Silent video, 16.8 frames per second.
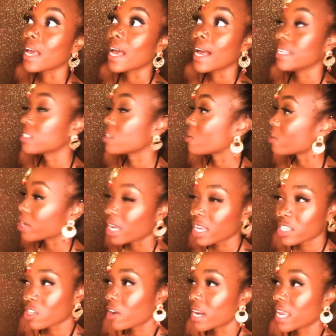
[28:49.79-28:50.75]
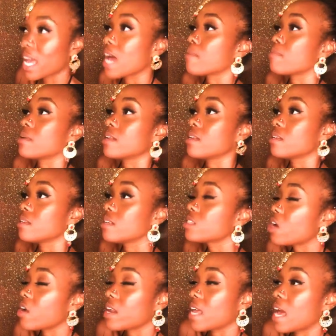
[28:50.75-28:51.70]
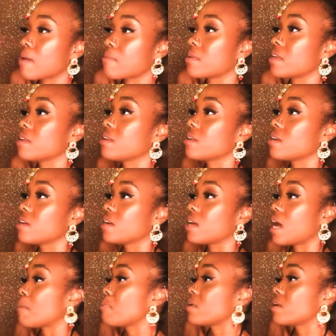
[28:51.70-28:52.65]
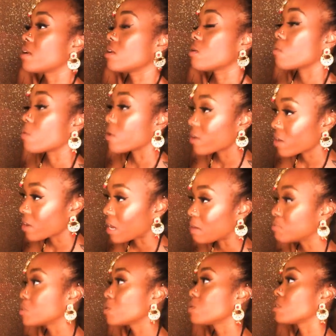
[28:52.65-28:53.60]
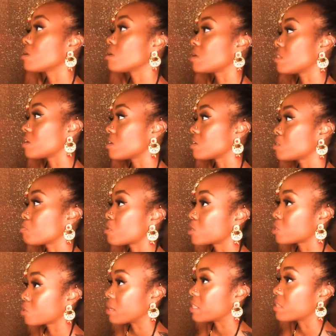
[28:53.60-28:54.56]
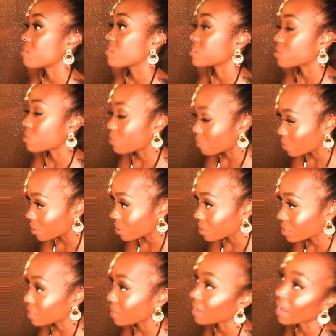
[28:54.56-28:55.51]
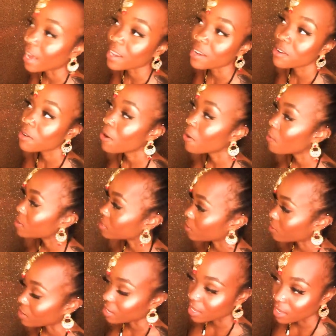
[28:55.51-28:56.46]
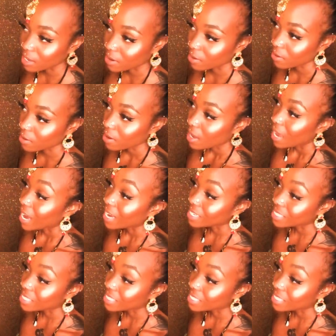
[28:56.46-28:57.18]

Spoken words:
it's already happening. It's already happening. I'm putting in the work. I'm doing the spiritual and the physical work. Like, I know it's already here. I